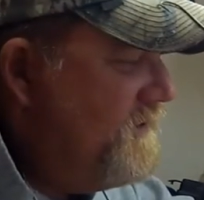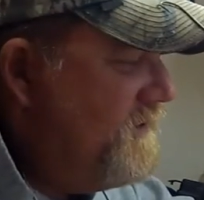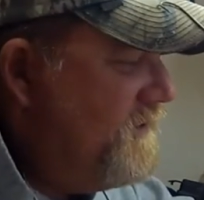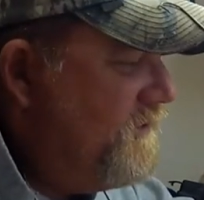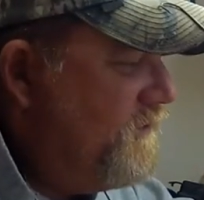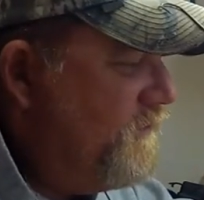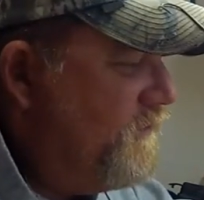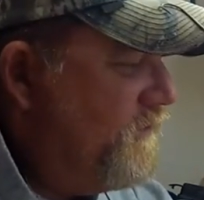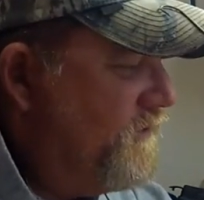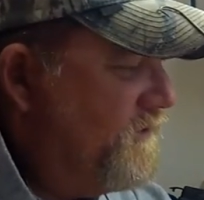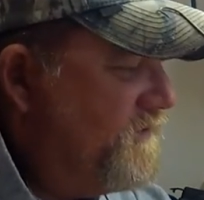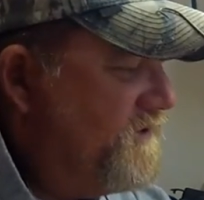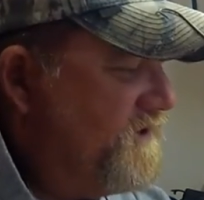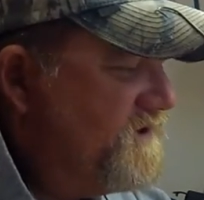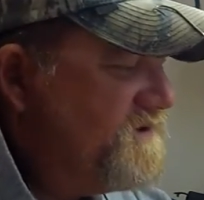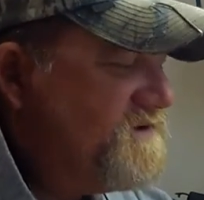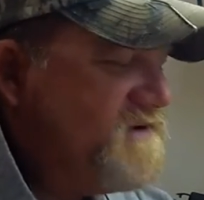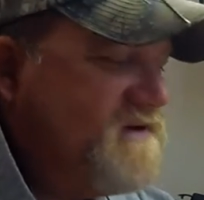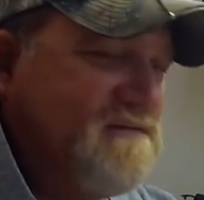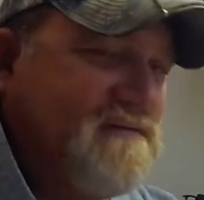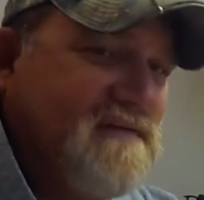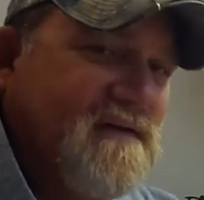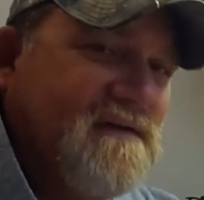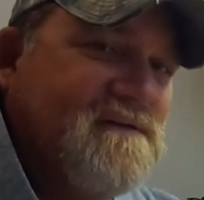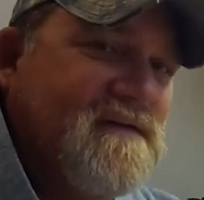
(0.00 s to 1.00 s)
or just the
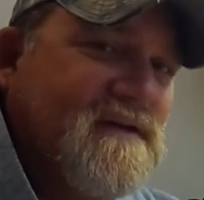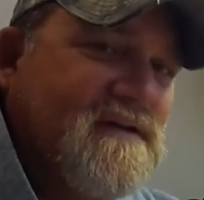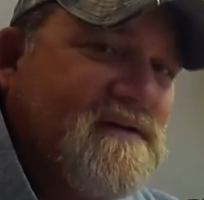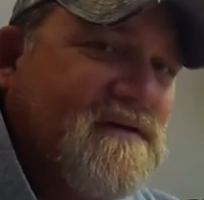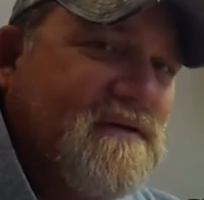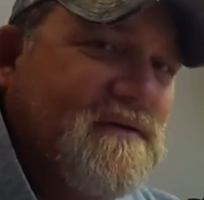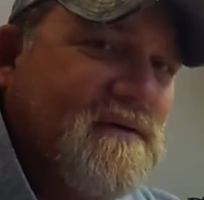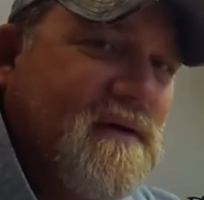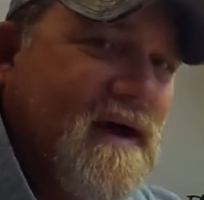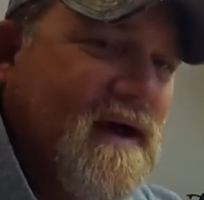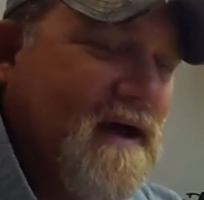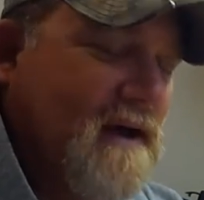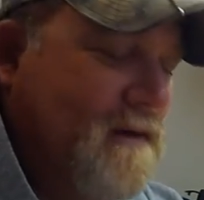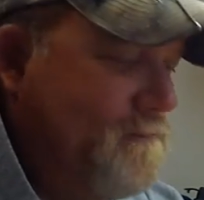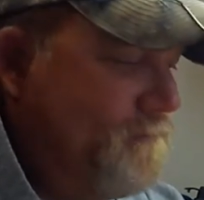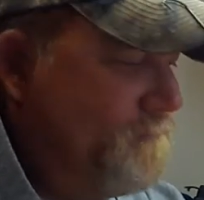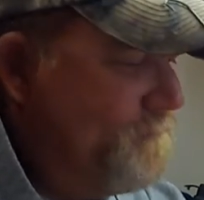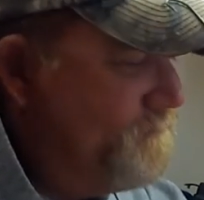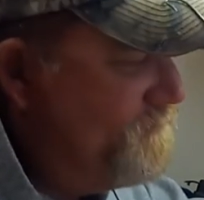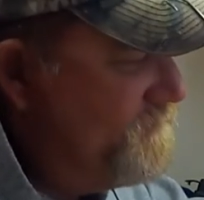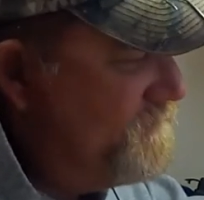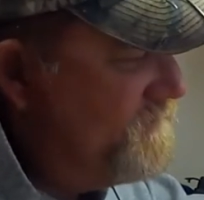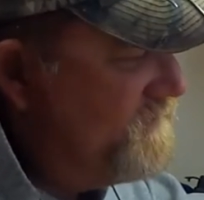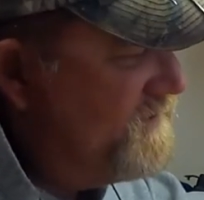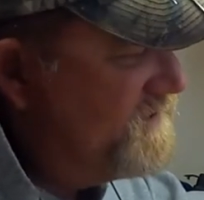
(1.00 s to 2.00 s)
52M.
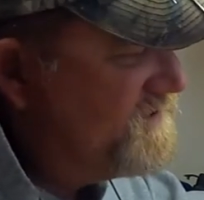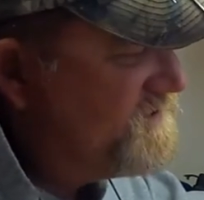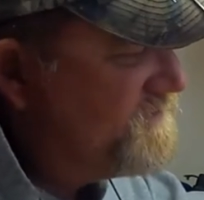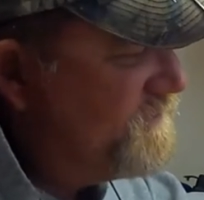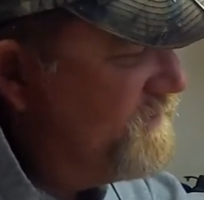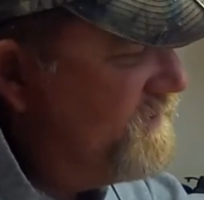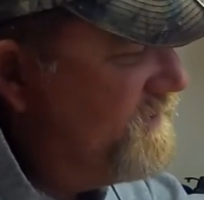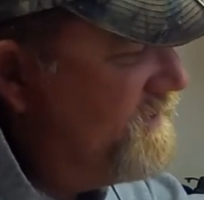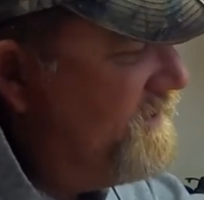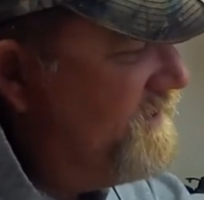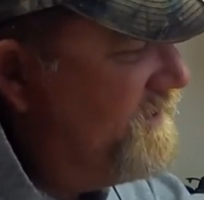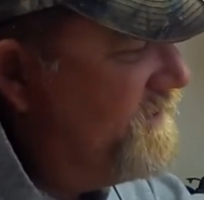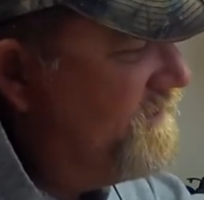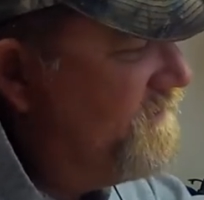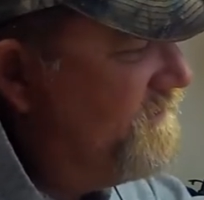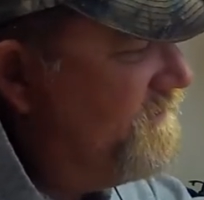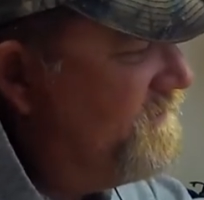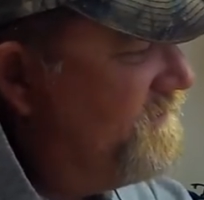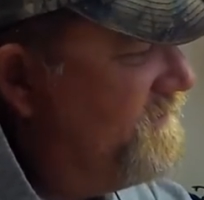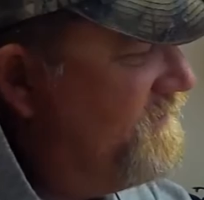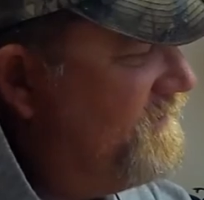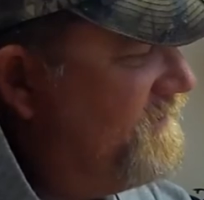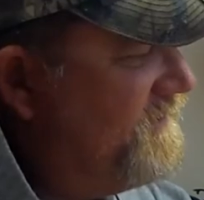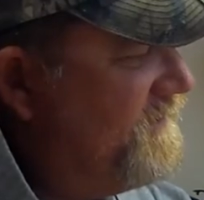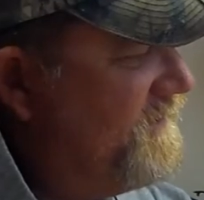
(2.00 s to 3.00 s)
This one here
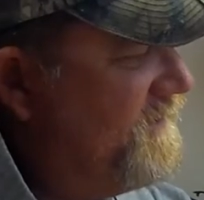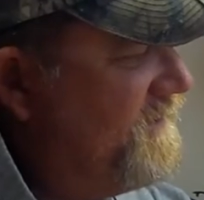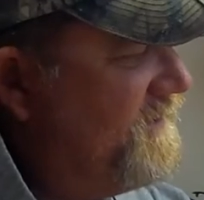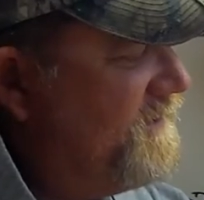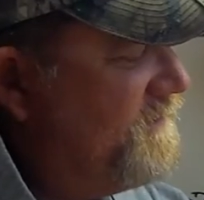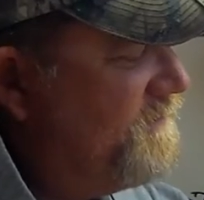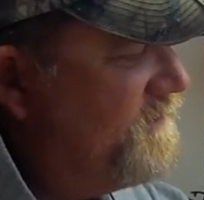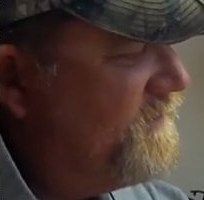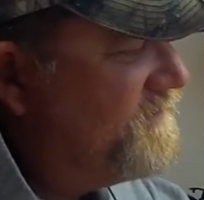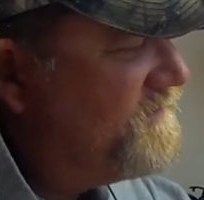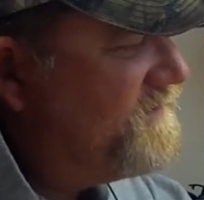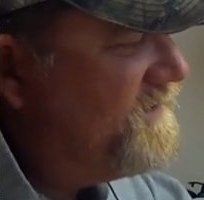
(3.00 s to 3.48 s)
with